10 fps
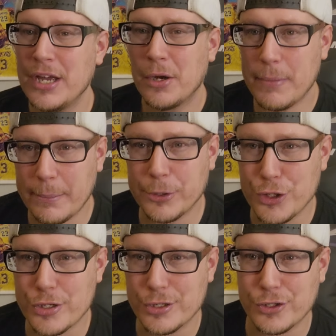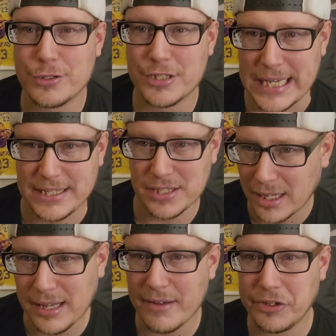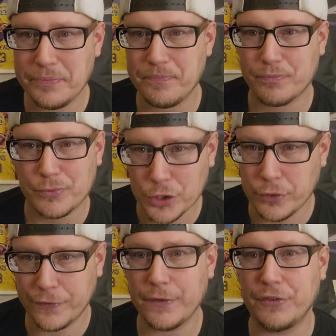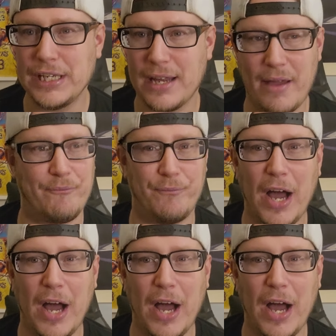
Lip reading: Remember, you're 6'11", 250, not